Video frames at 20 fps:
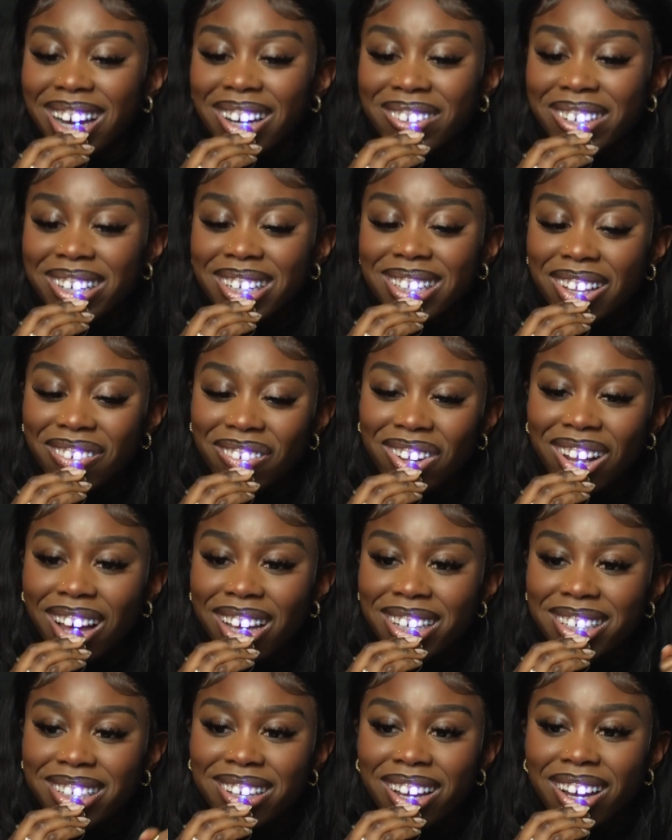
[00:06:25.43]
I'm wearing lip
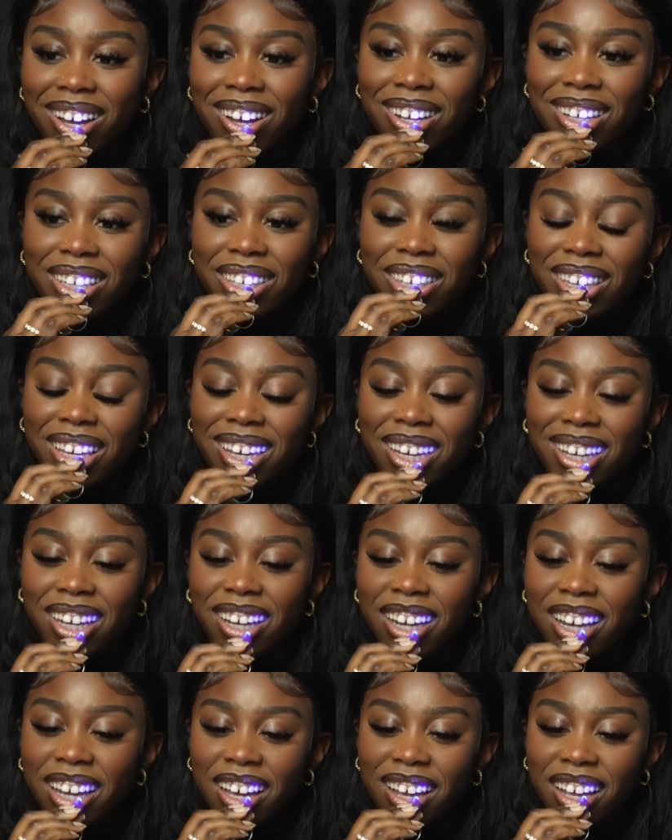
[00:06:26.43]
gloss, so
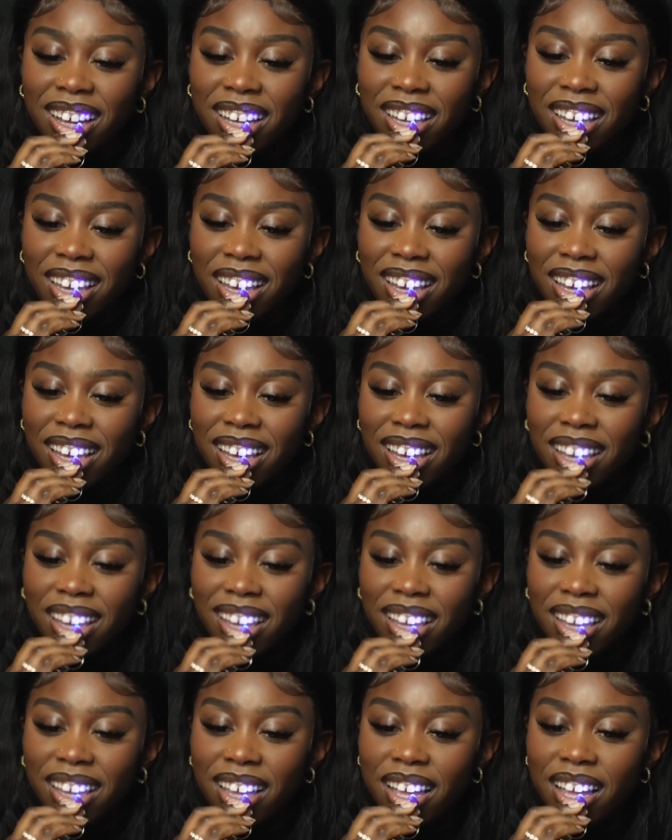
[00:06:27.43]

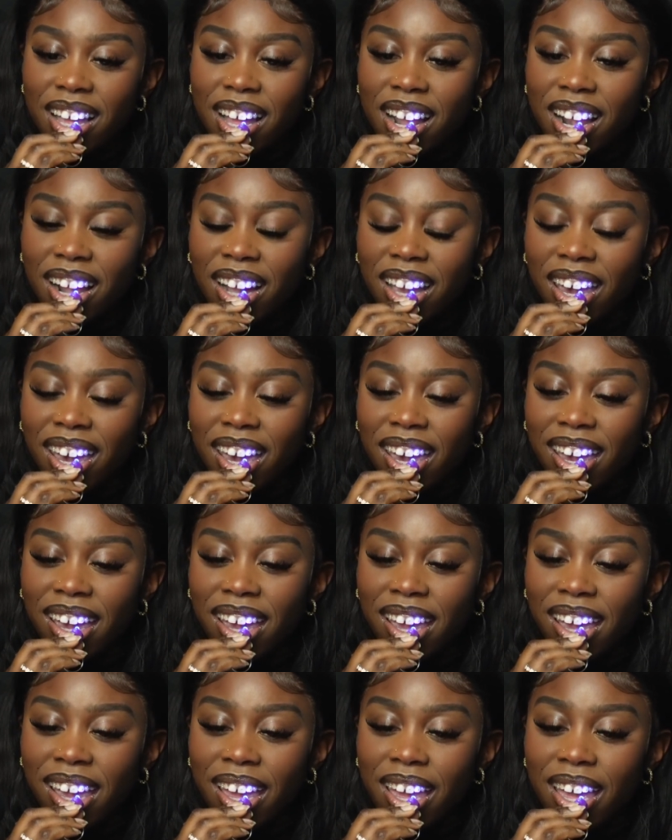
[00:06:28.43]
yeah. Okay.
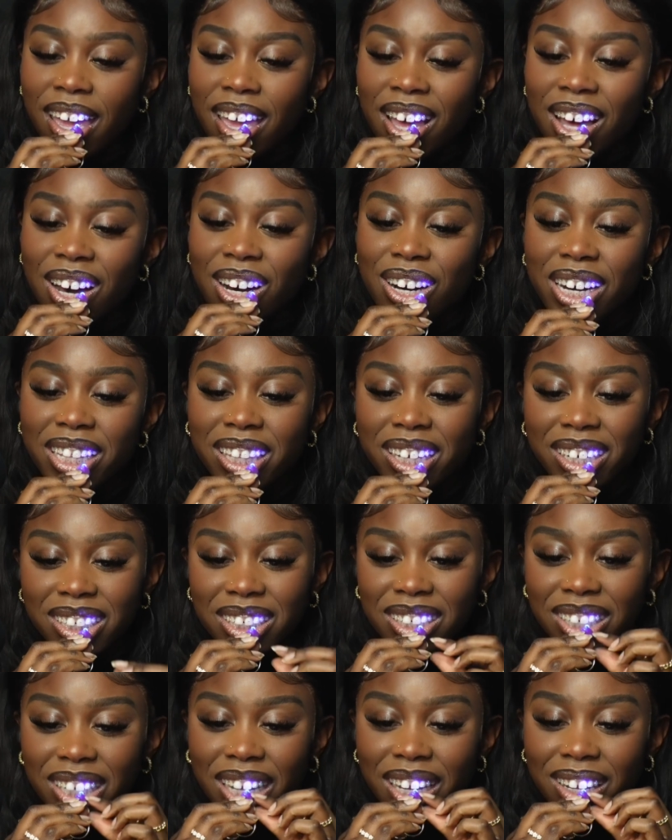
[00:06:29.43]
Oh, I think we
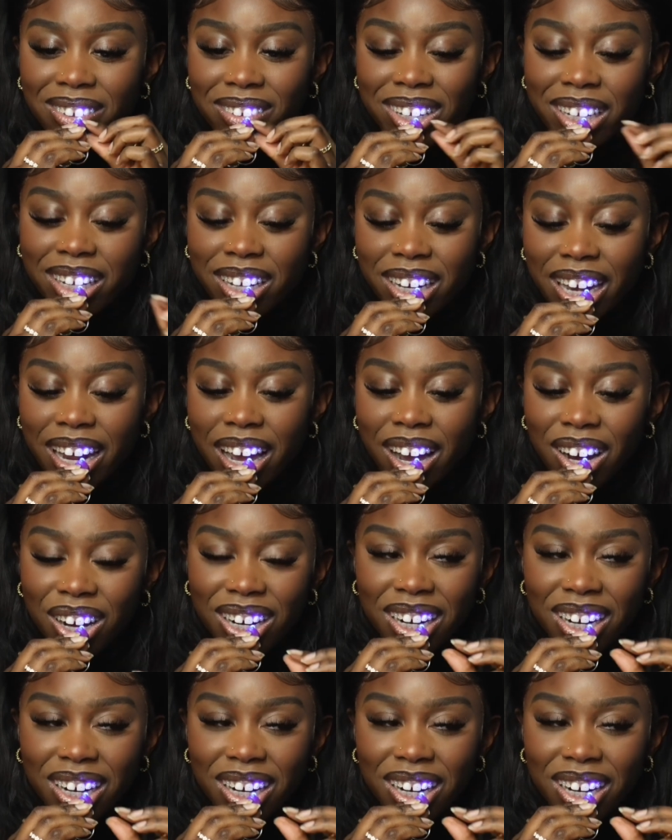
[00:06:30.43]
should be good now.